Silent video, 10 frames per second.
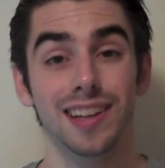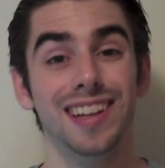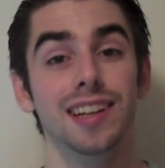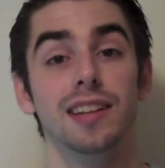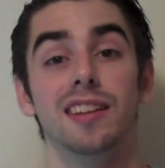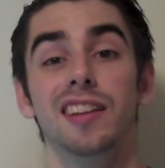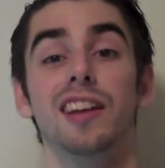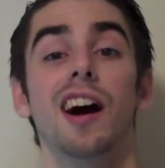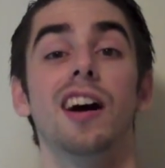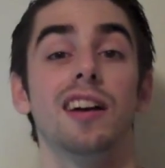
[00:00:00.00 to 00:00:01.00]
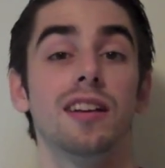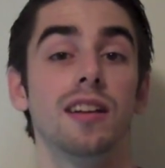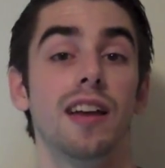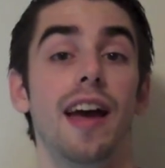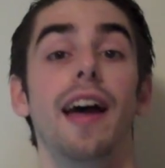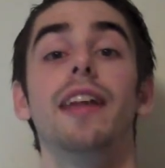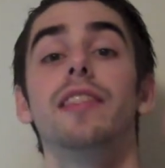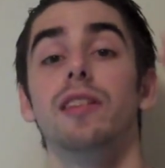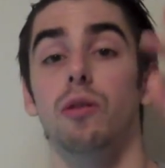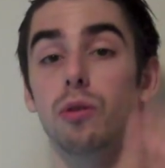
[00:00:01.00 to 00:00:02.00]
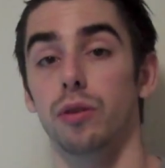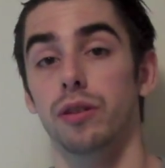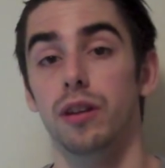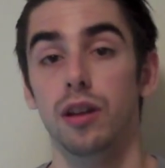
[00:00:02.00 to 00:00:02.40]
in the young and the old.